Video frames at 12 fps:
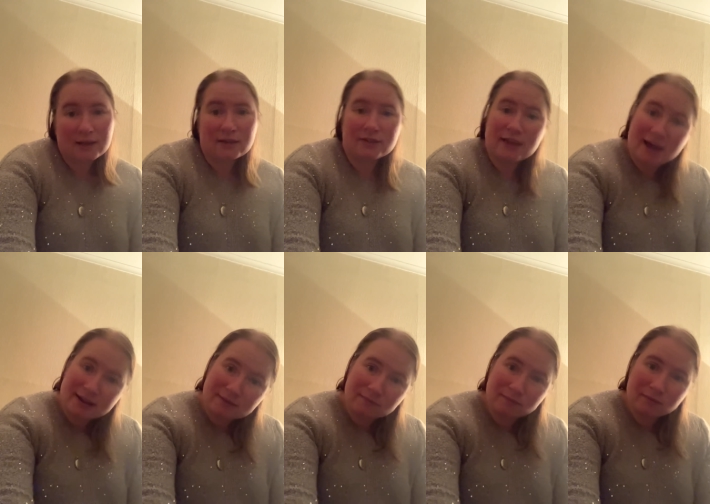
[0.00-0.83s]

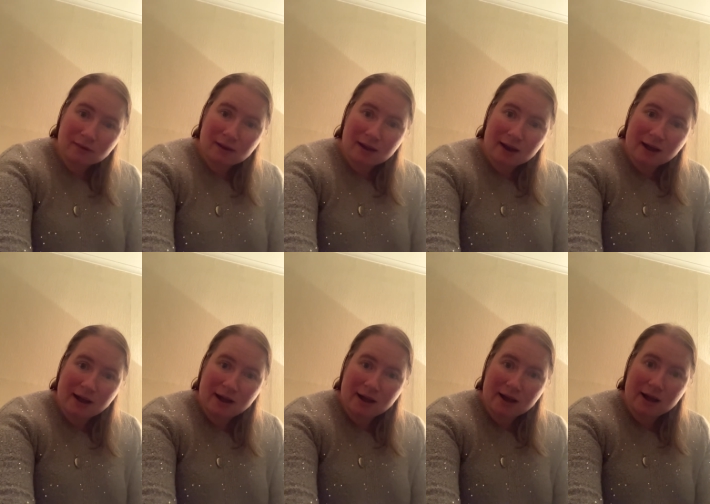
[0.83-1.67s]
then
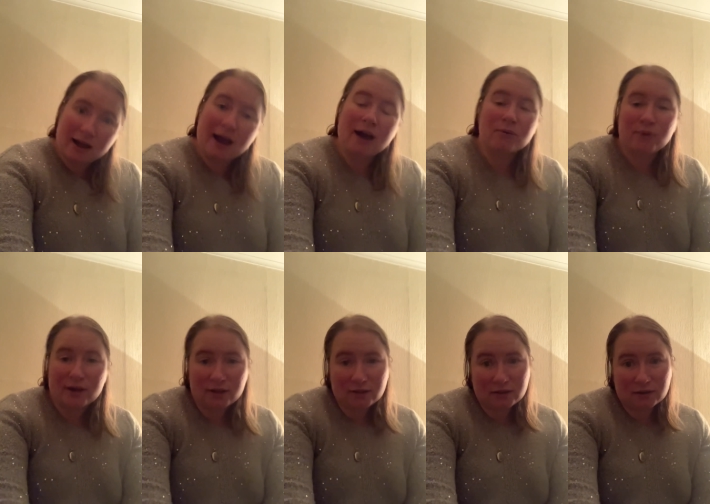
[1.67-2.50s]
I
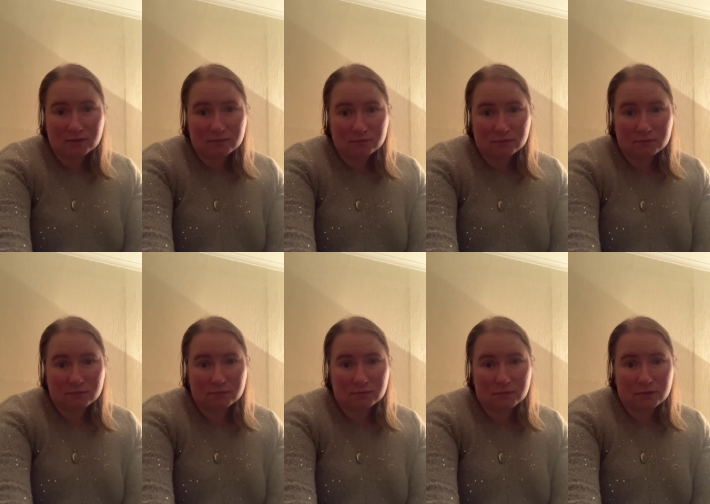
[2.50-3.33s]
will
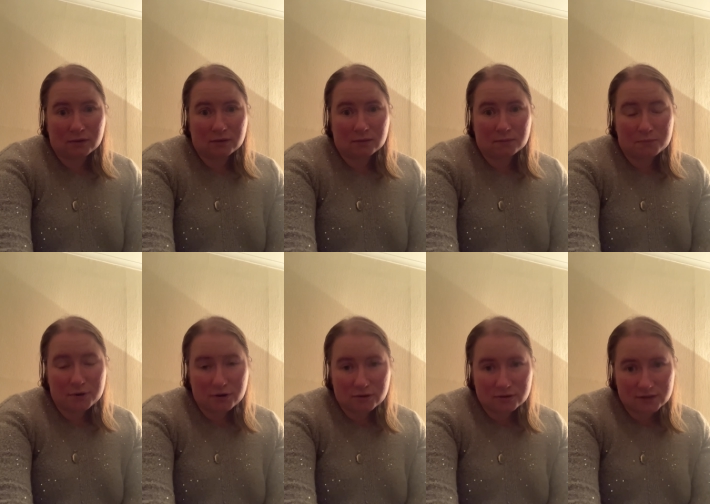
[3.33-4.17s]

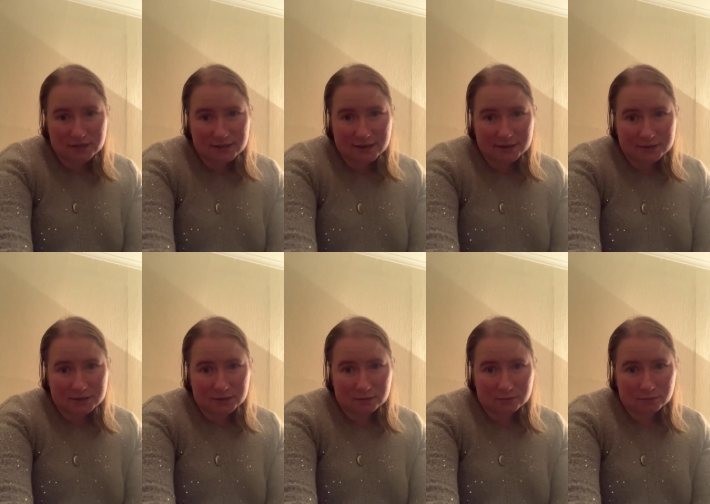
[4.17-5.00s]
purchase
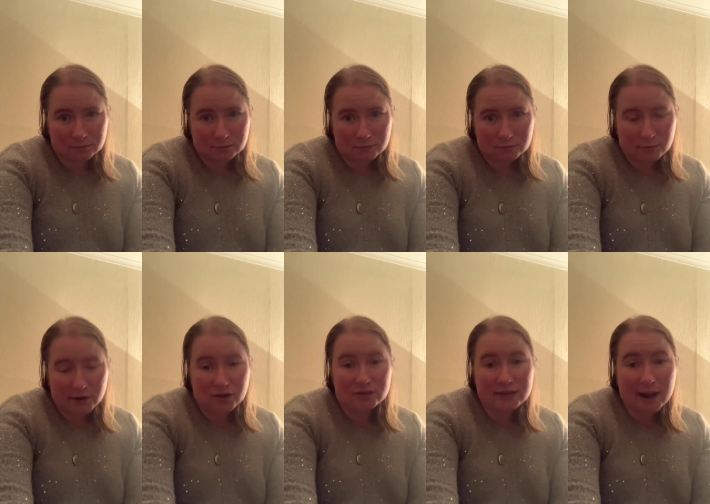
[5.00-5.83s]
it
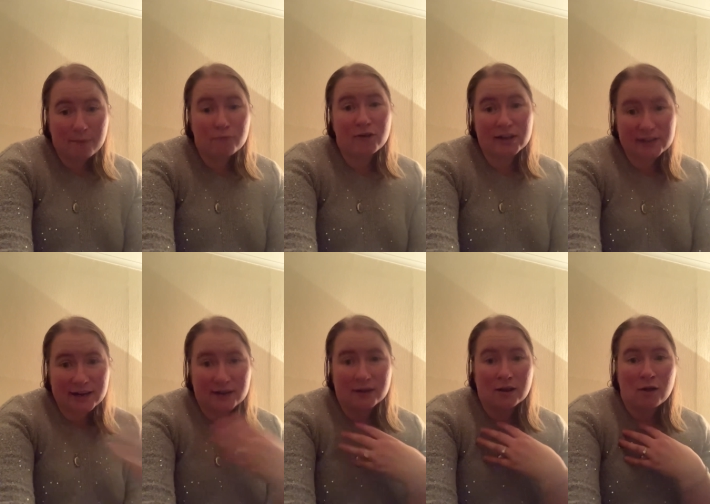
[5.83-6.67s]
because I'm really
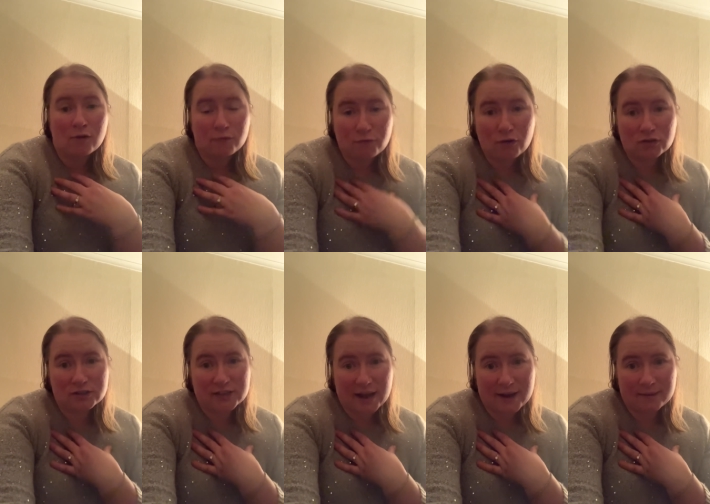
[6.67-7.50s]

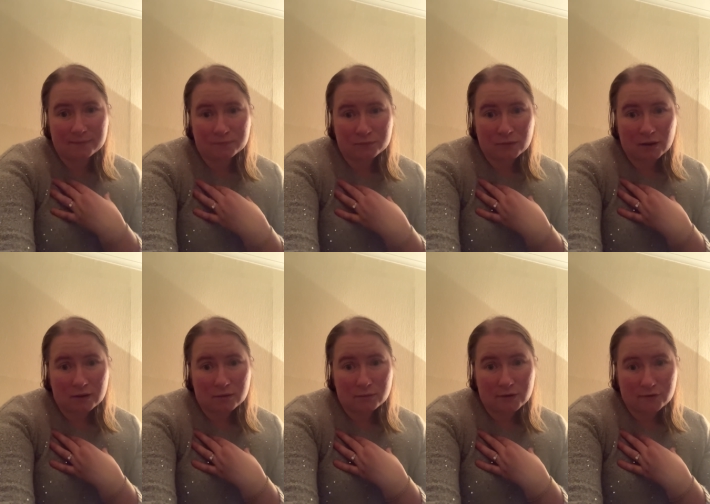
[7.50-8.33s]
fussy
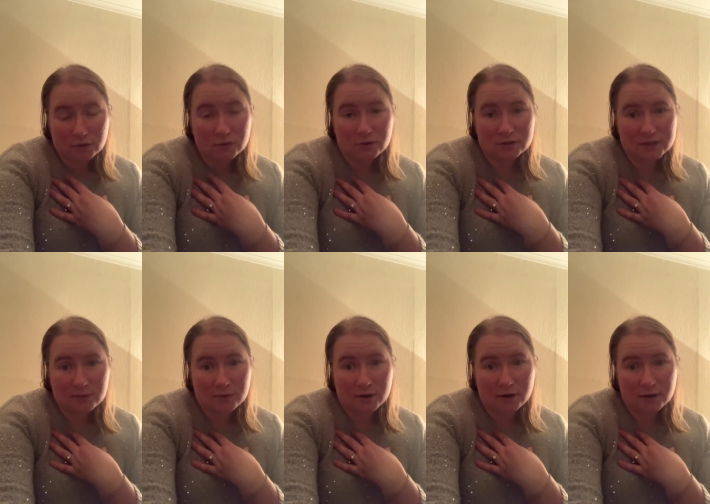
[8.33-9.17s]
with clothes I
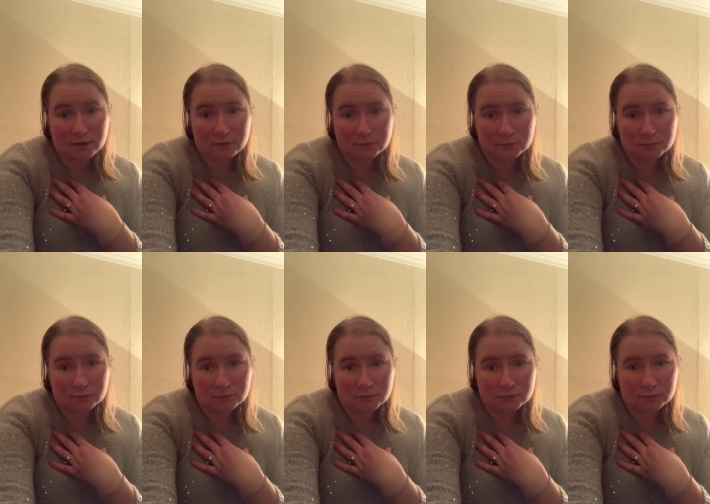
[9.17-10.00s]
wear
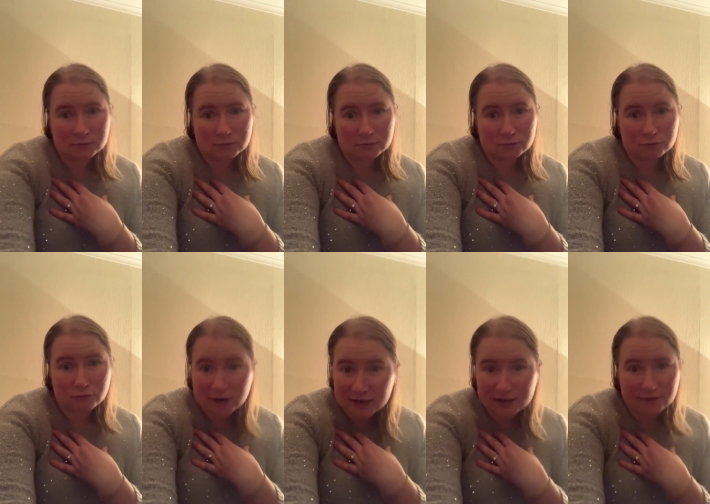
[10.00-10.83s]

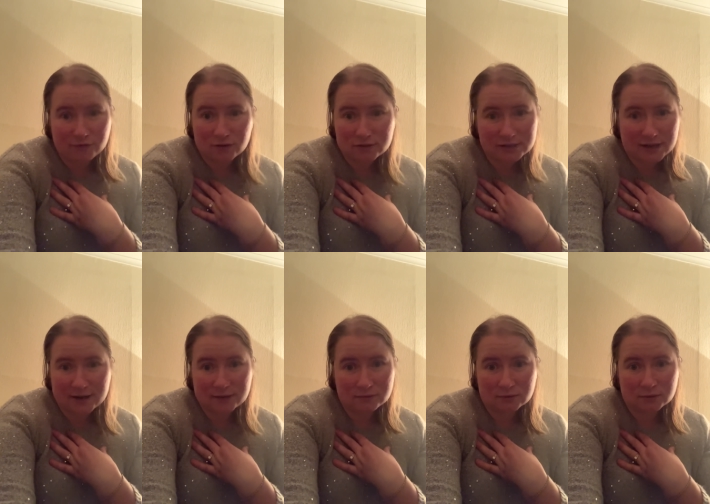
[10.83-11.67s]
really fussy.
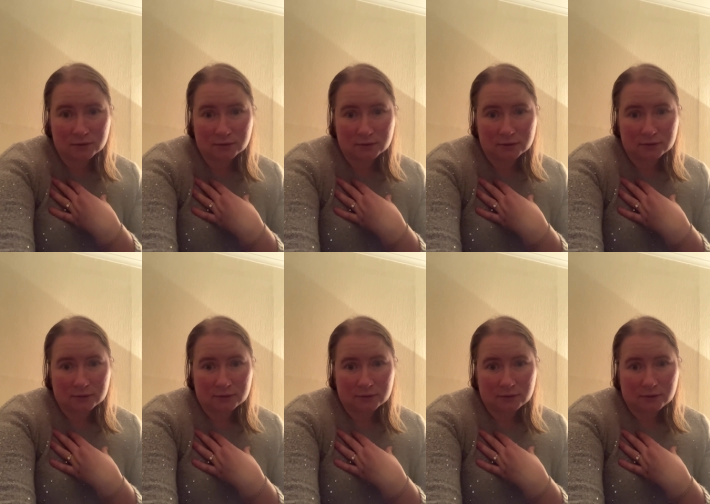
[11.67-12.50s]

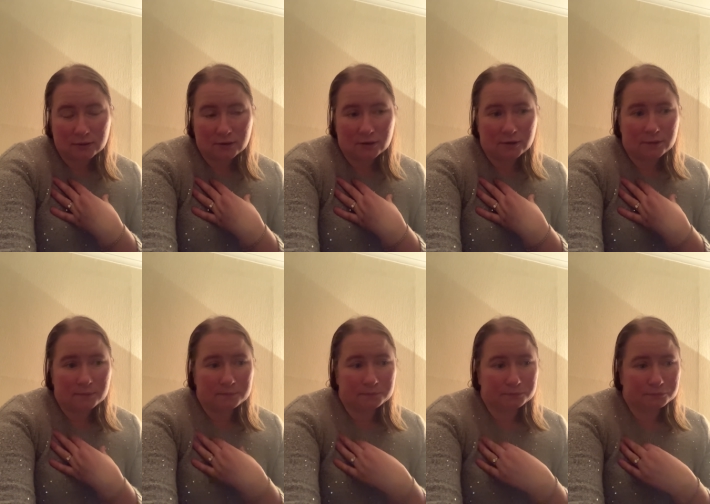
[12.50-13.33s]

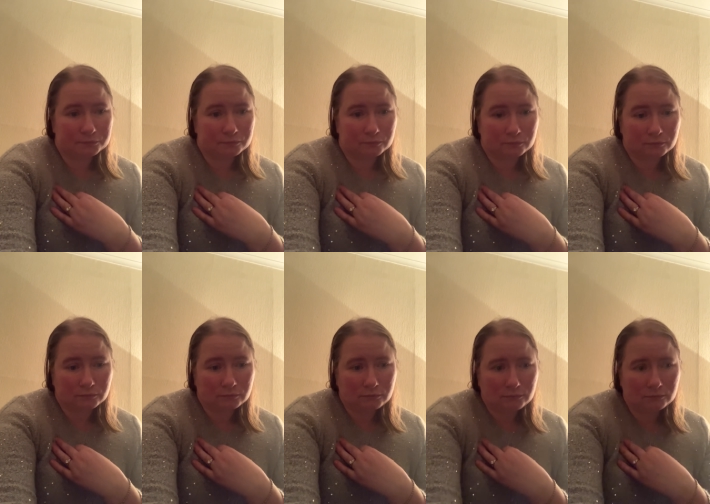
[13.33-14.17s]
Um,
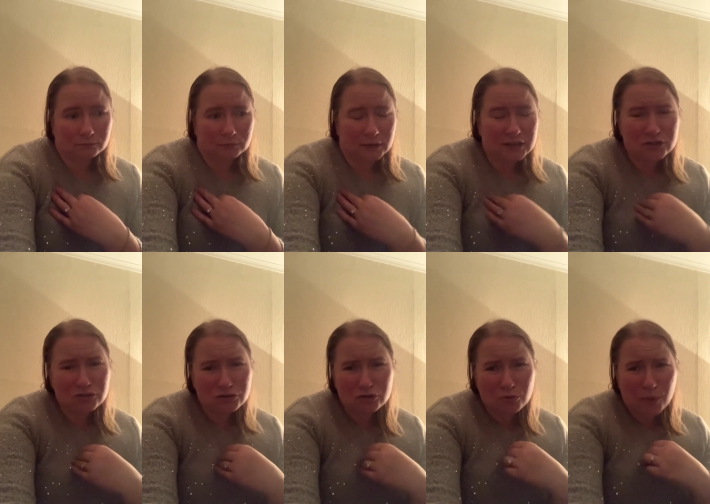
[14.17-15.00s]
it's
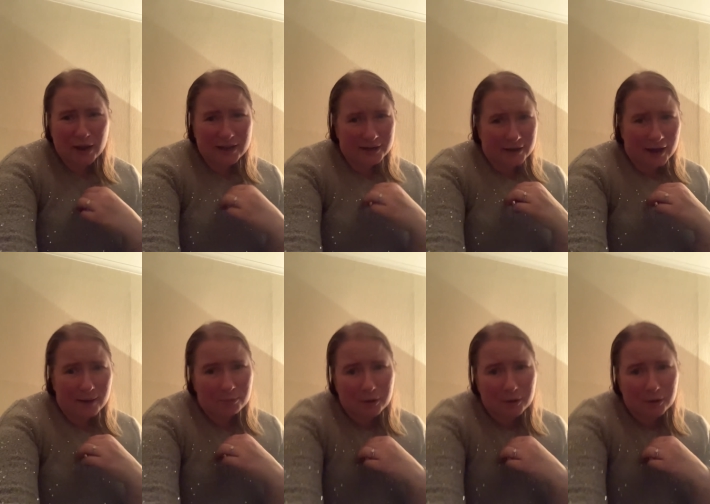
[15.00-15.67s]
just the way I am.